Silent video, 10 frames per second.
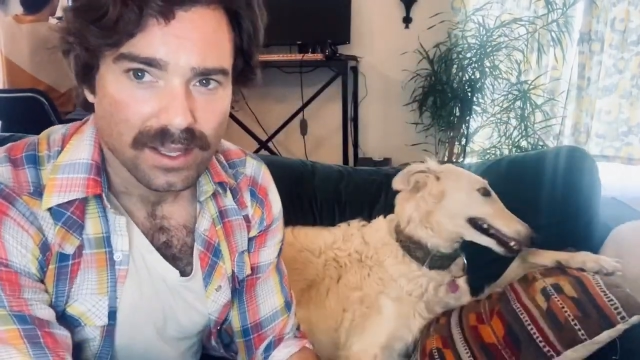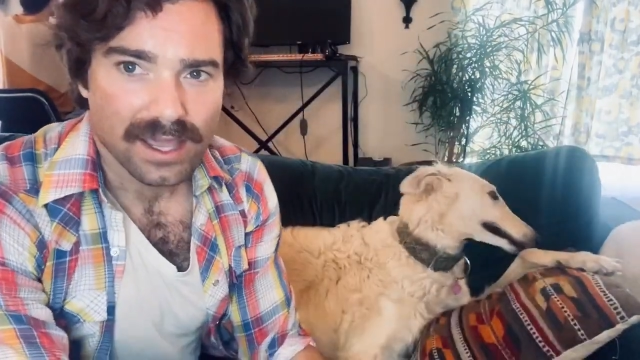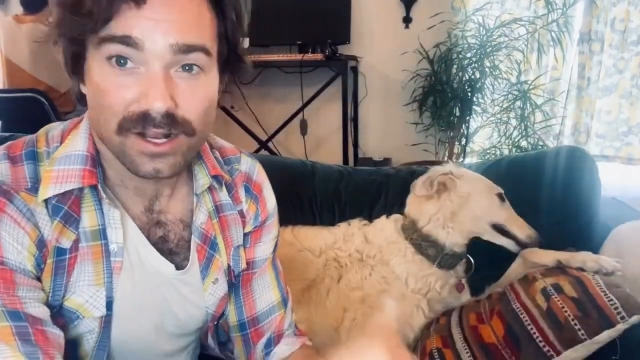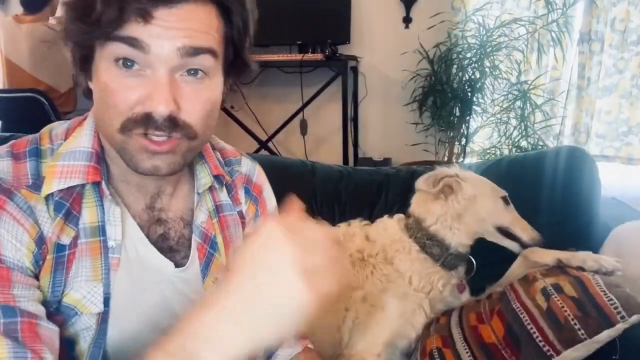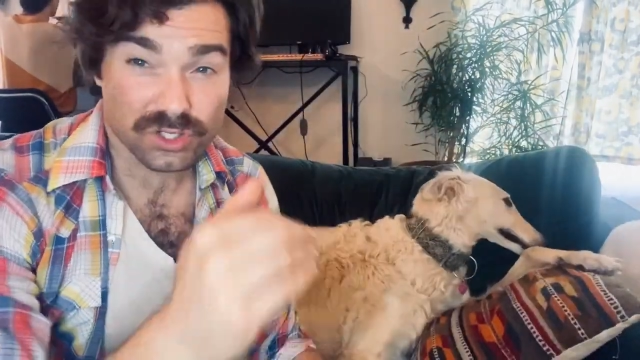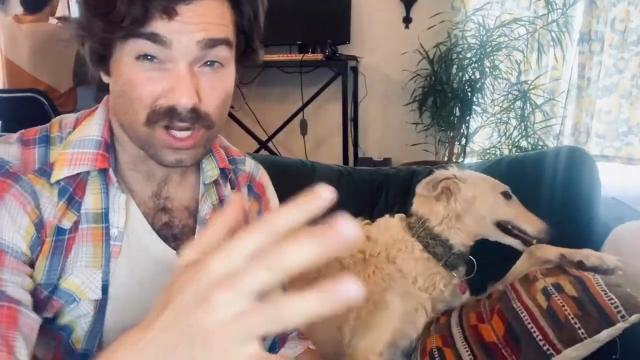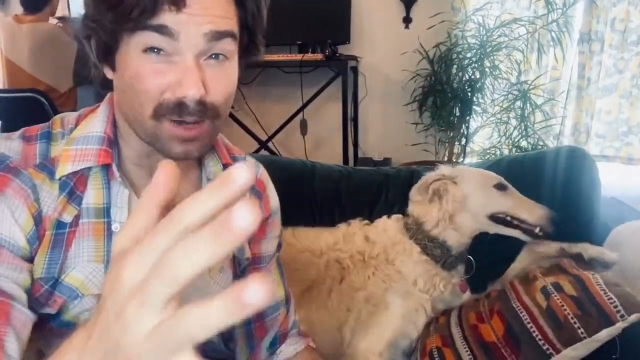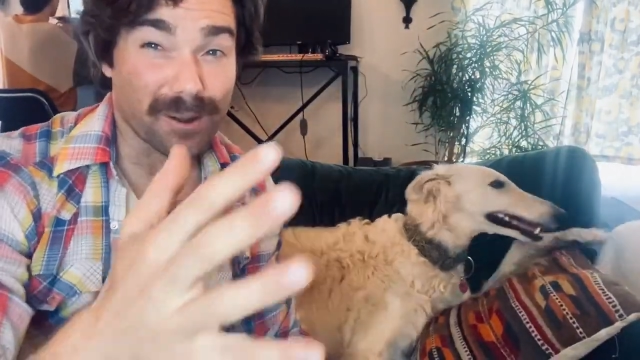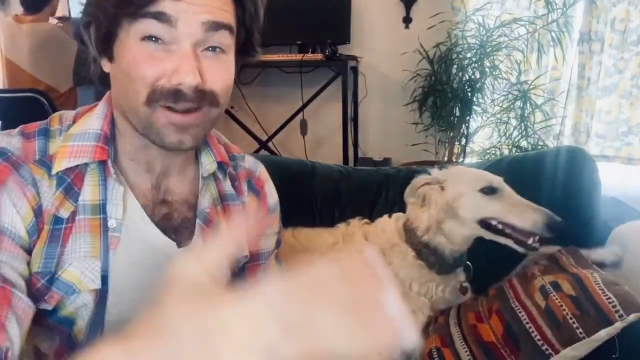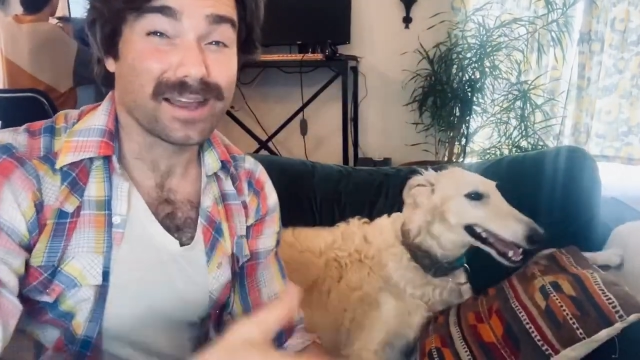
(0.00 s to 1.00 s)
And I'll just talk
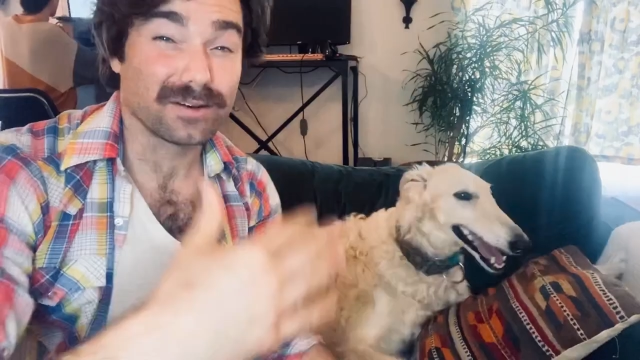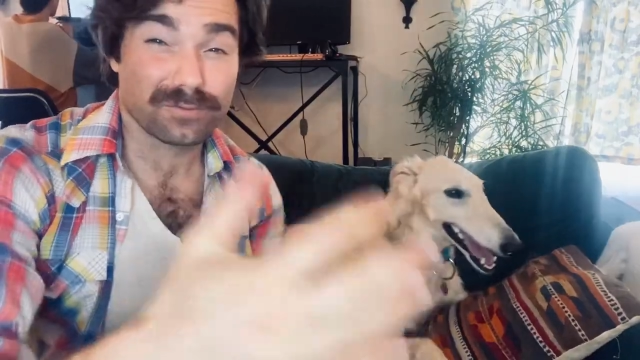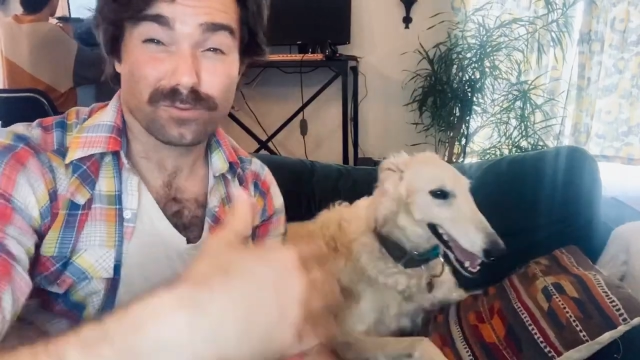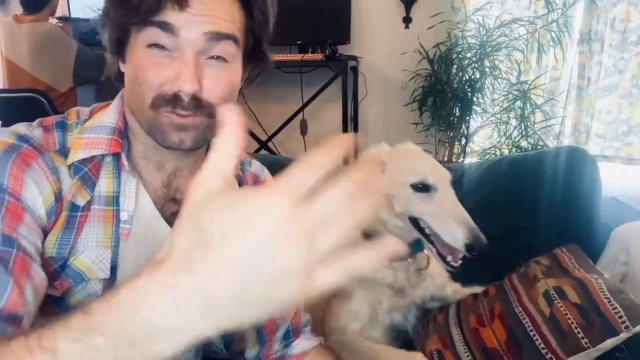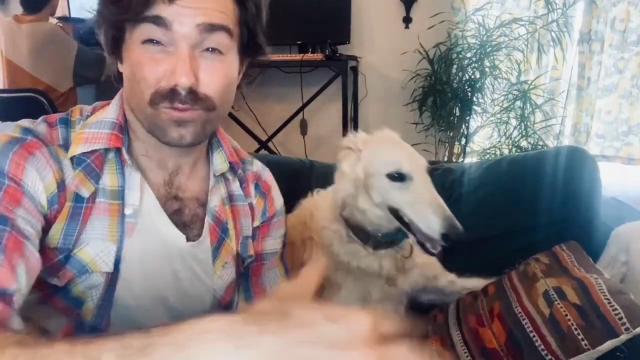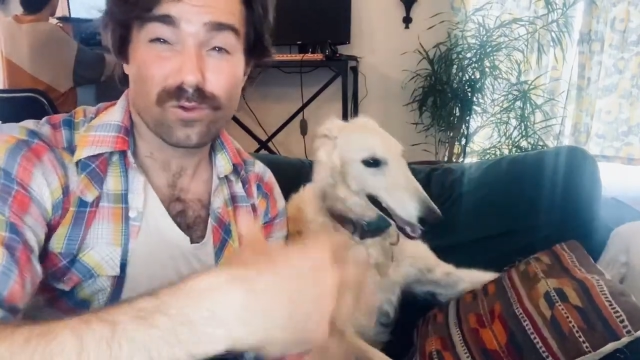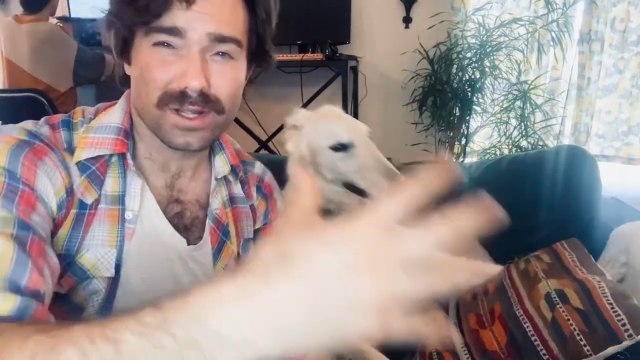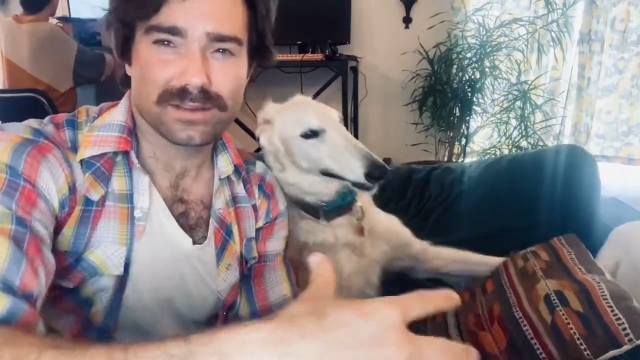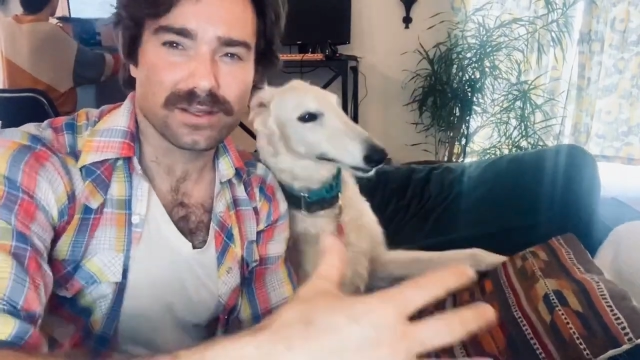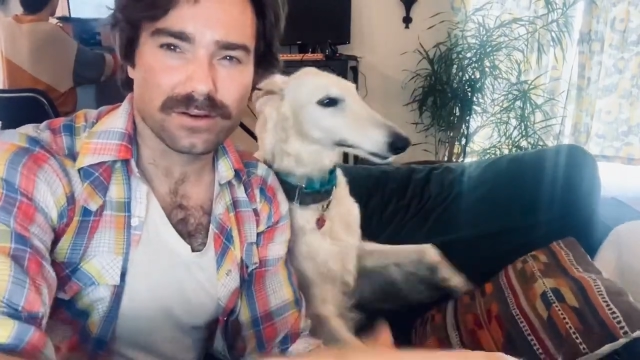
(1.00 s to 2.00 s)
about kind of
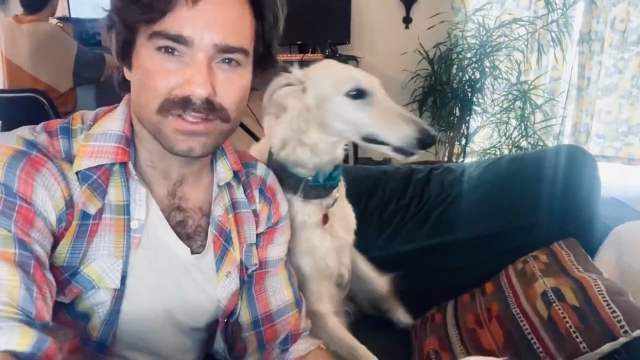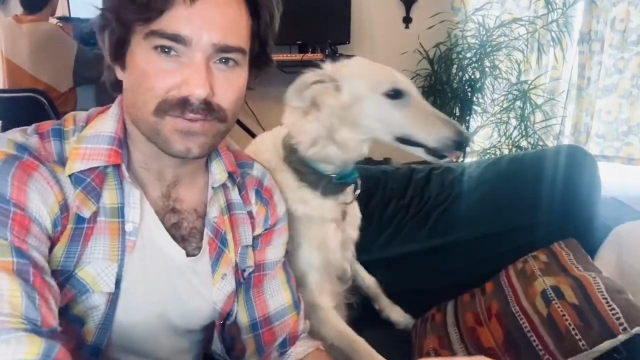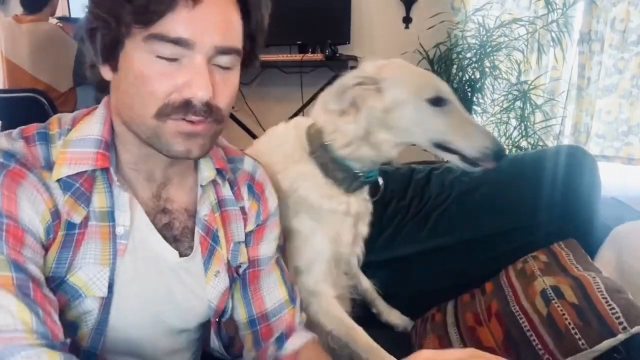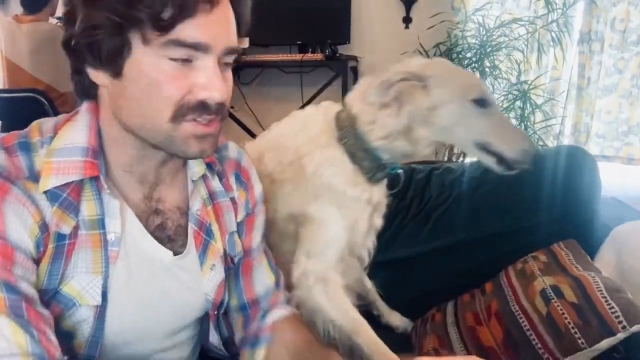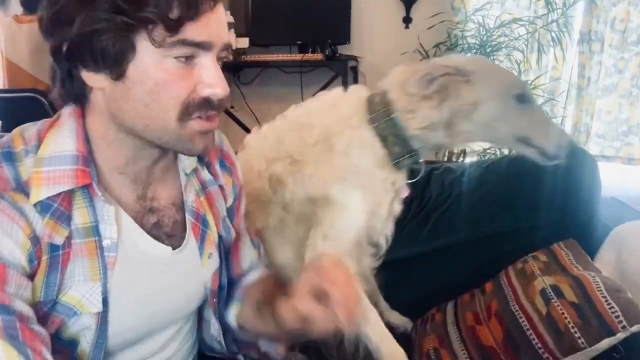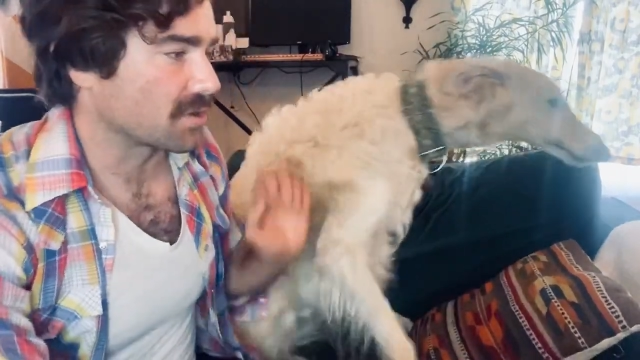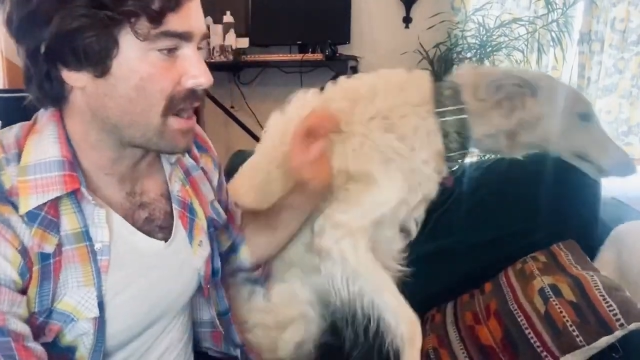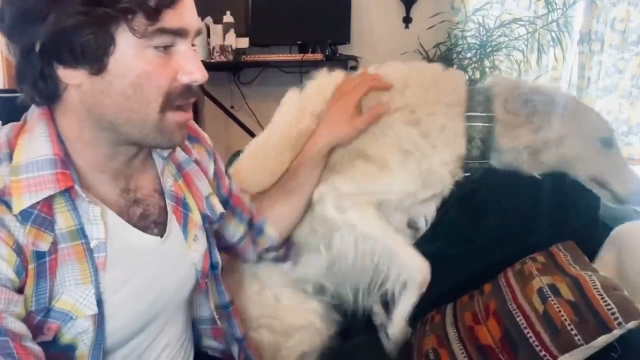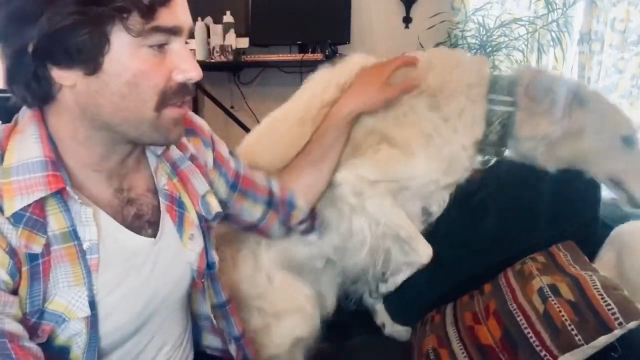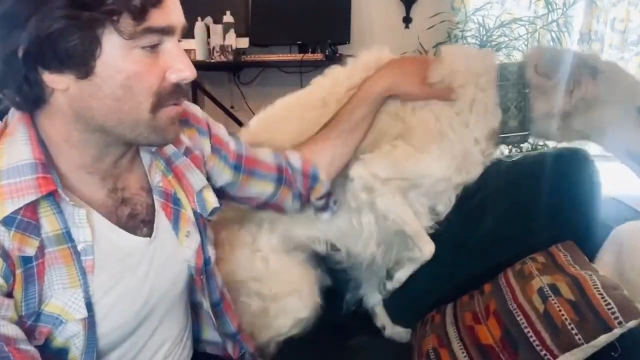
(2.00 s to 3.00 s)
what their differences are,
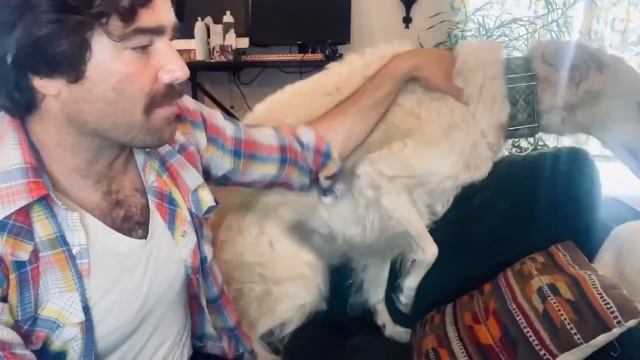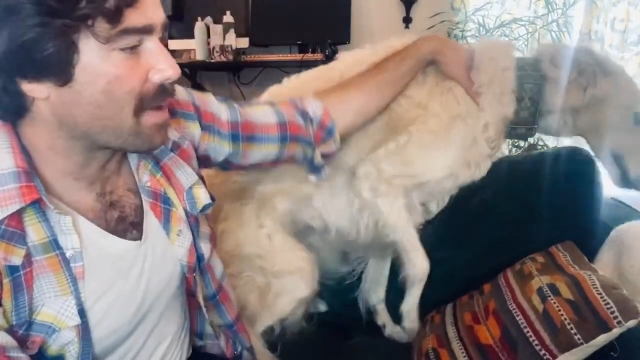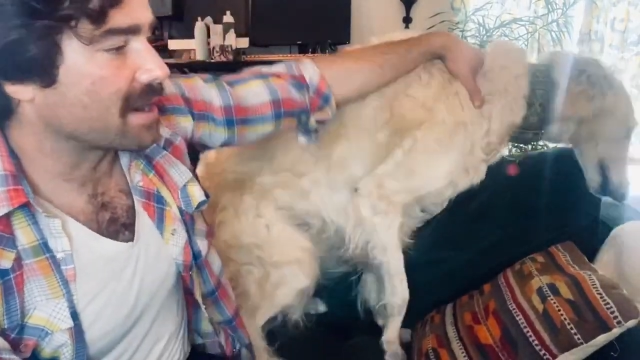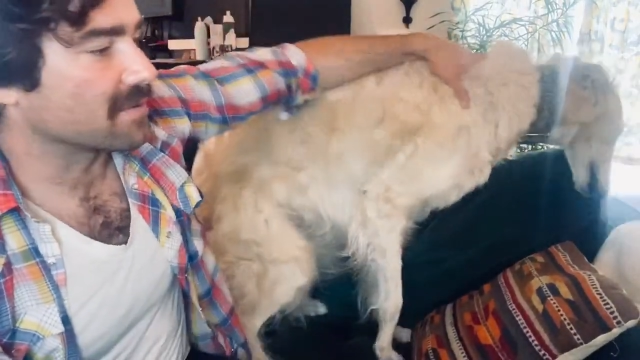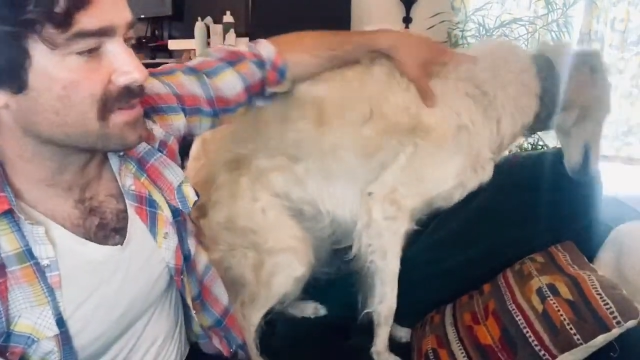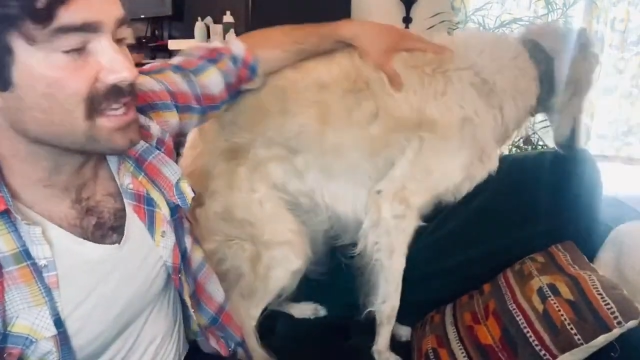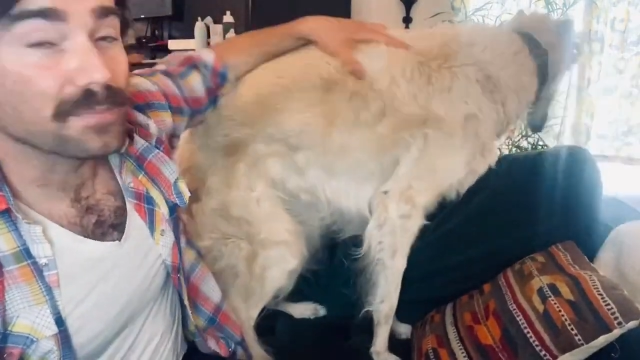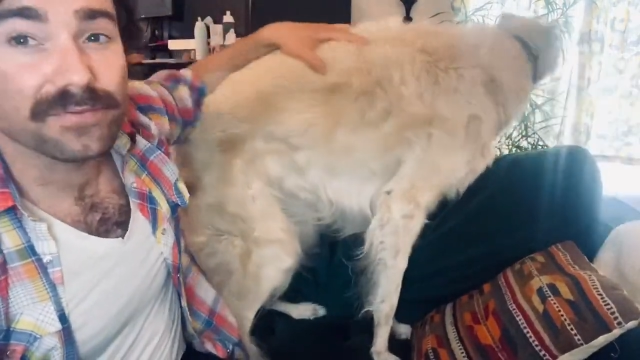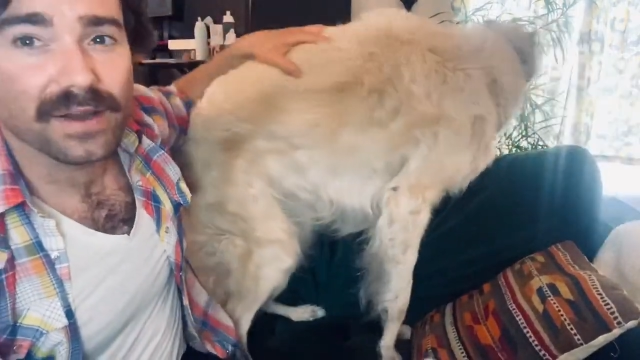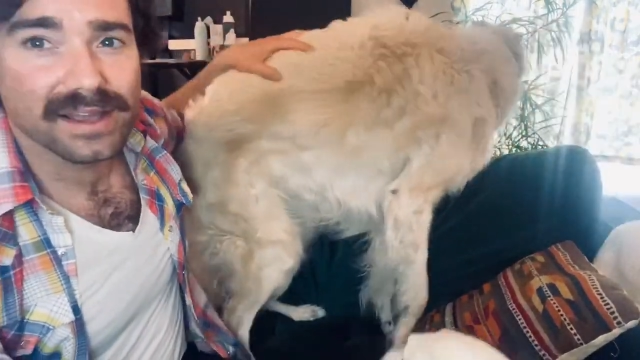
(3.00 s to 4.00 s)
how they might have
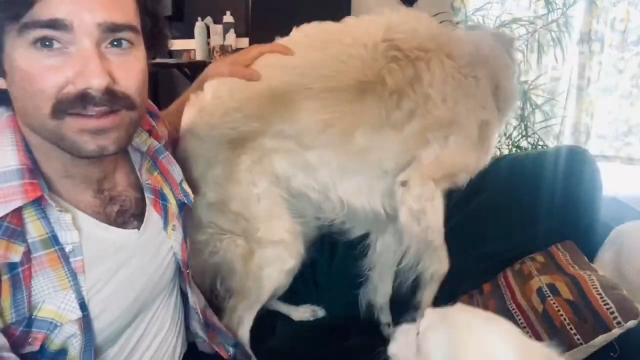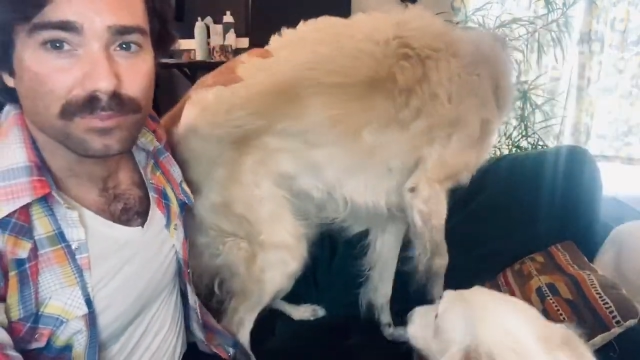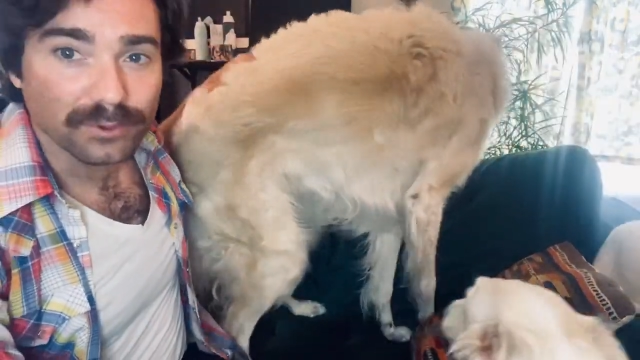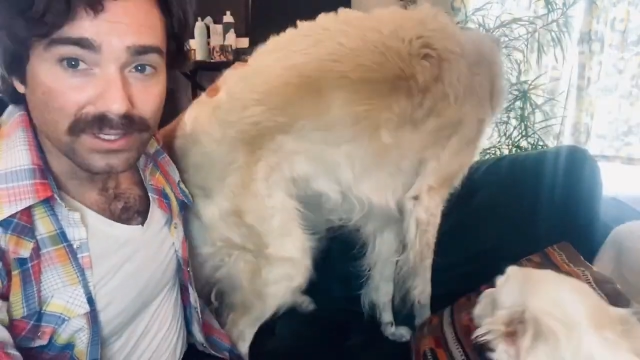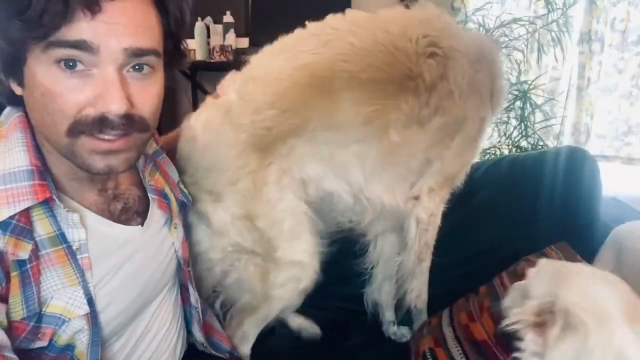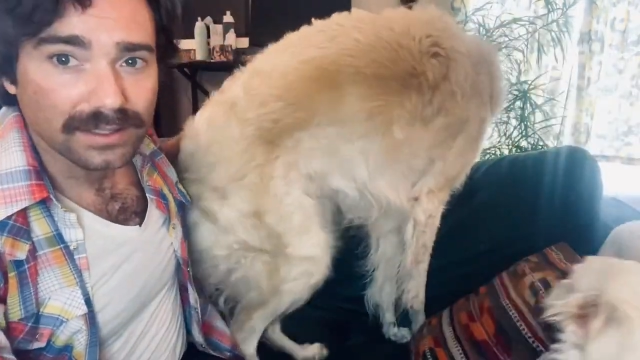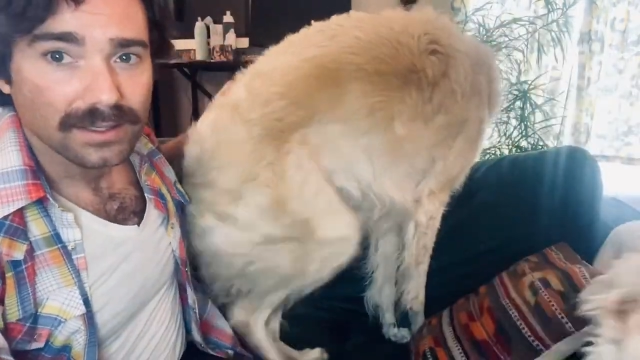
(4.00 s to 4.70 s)
typified the breed.